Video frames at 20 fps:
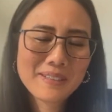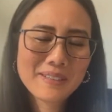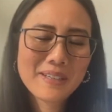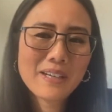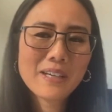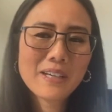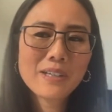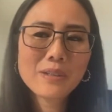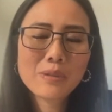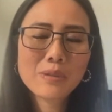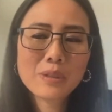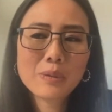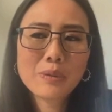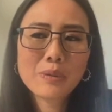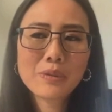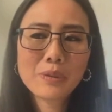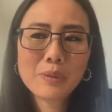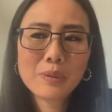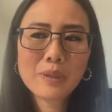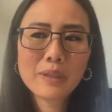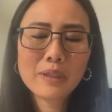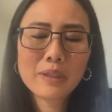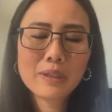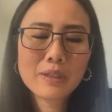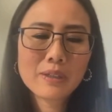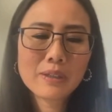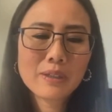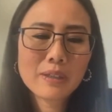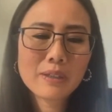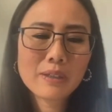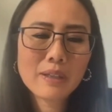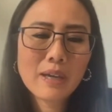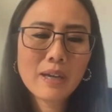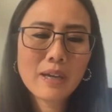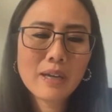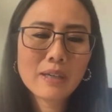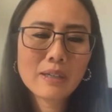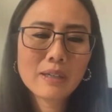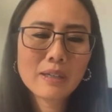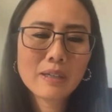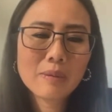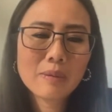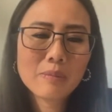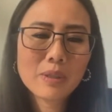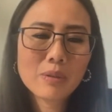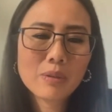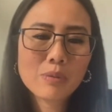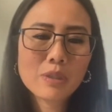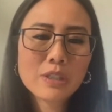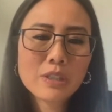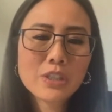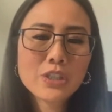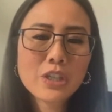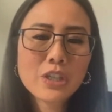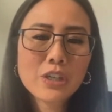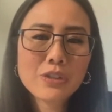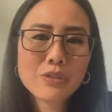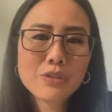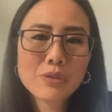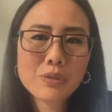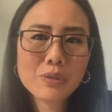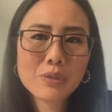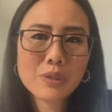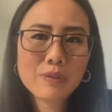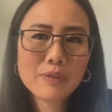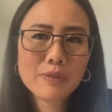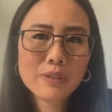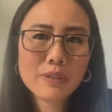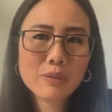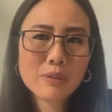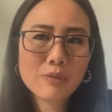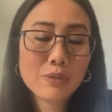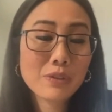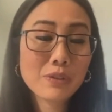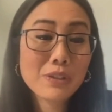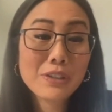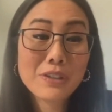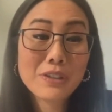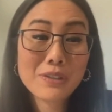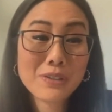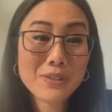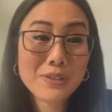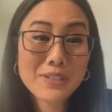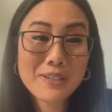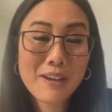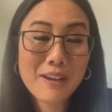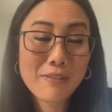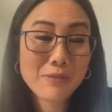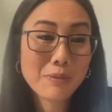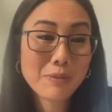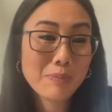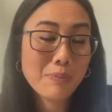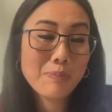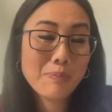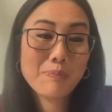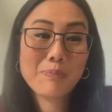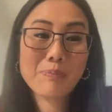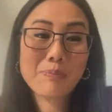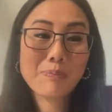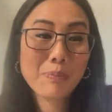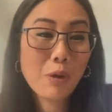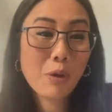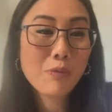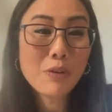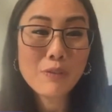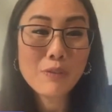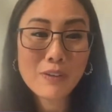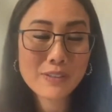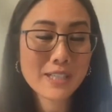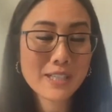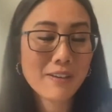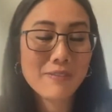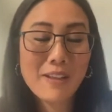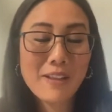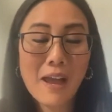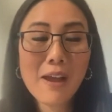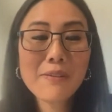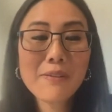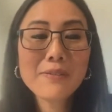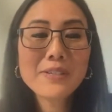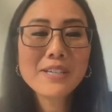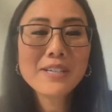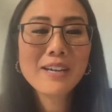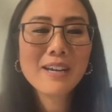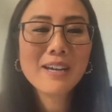I agree with you, Ray, and I think that it really shines through even over the years after both of us have left.